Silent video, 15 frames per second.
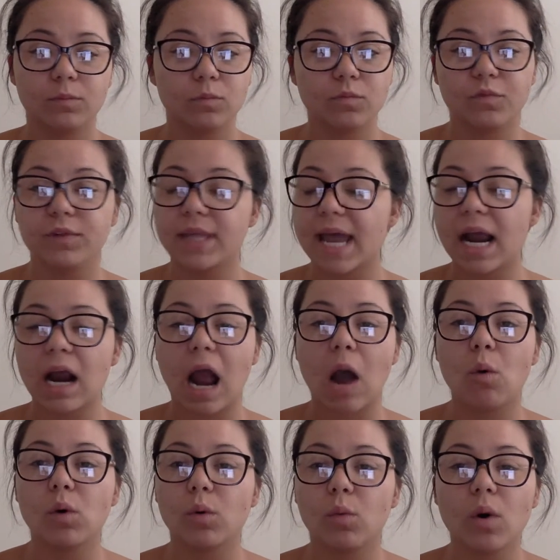there,
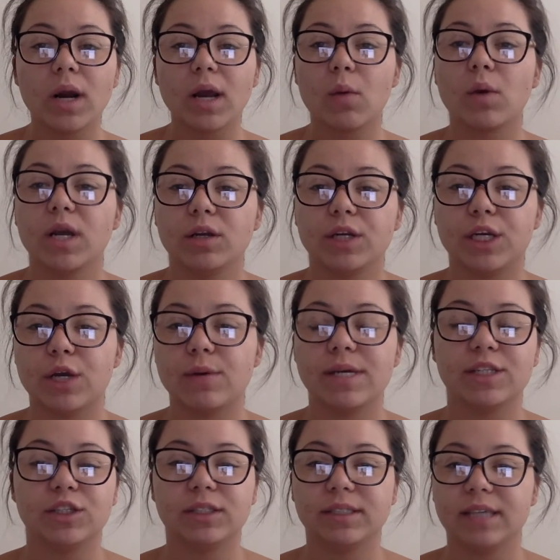what I want you to do
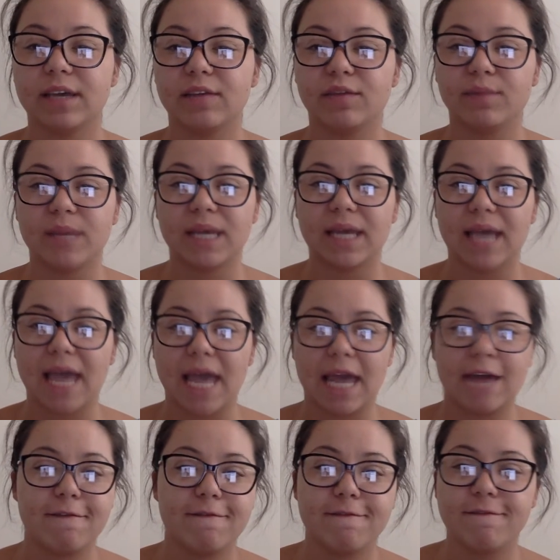is just give me
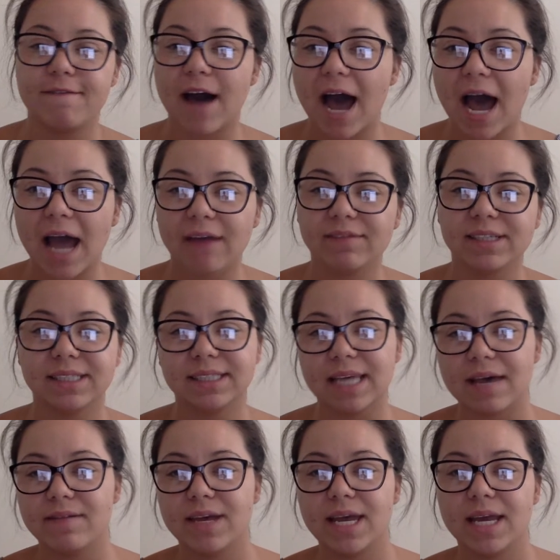a 5 to
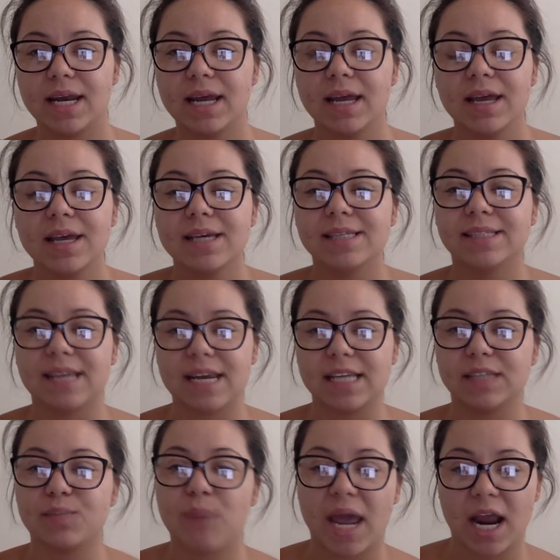7
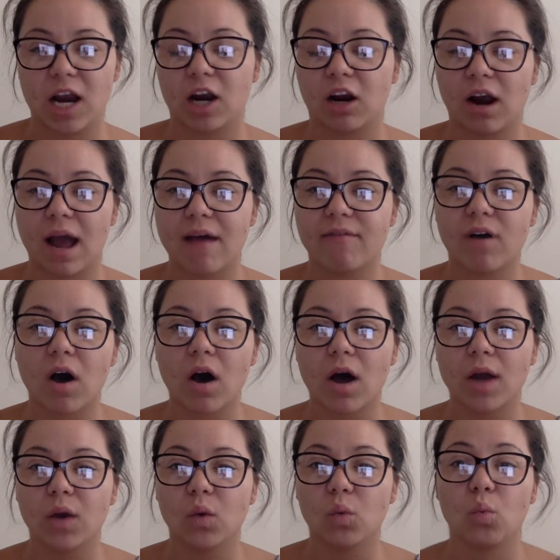sentence paragraph
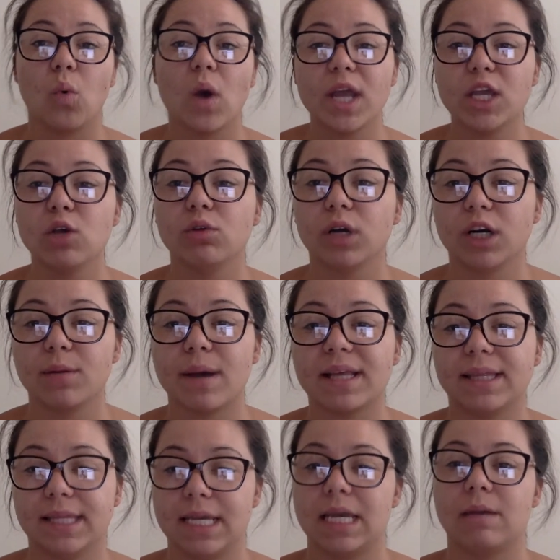on what you learned about
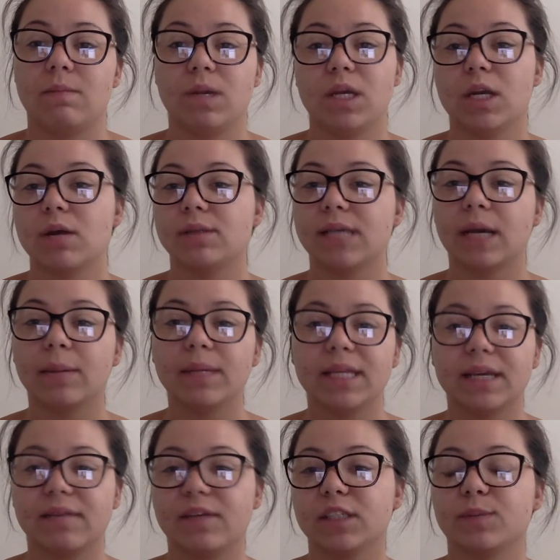theme. Tell me the
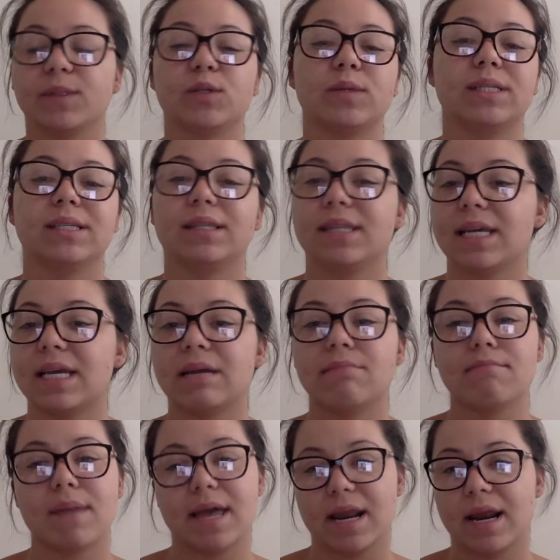difference between
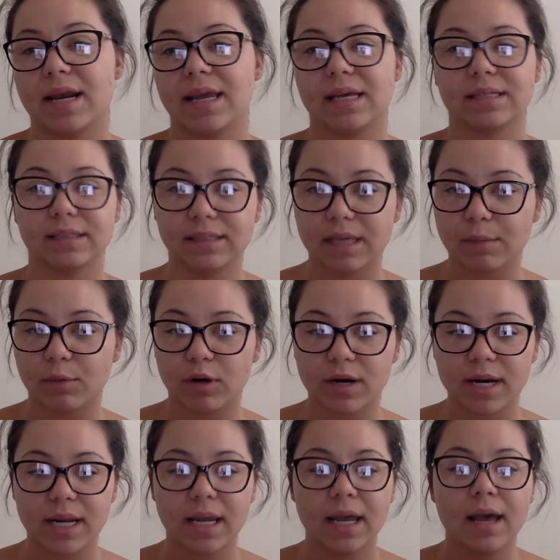theme, main idea, and
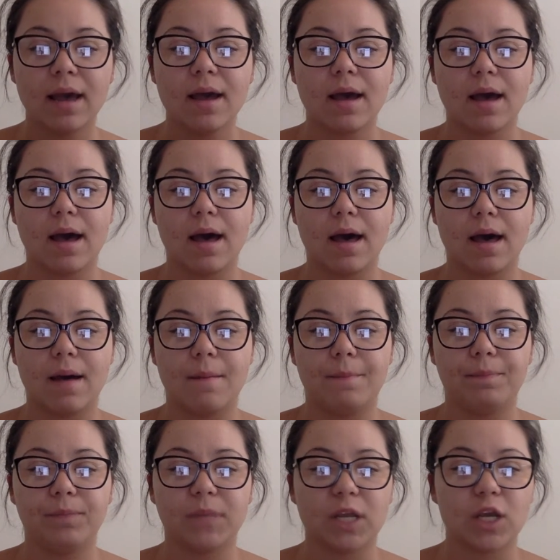summary.
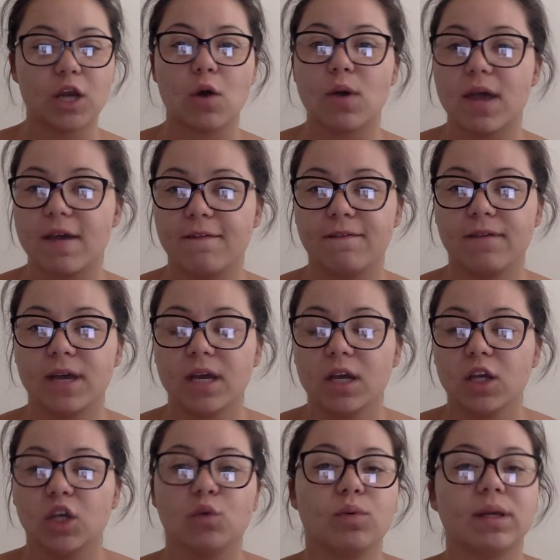If
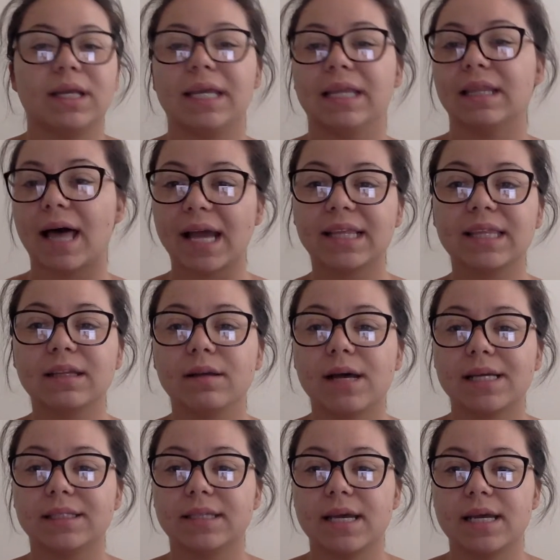you really liked the
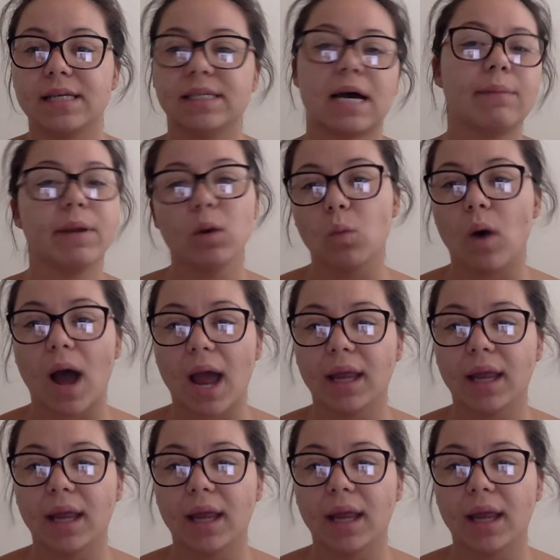lesson, tell me why.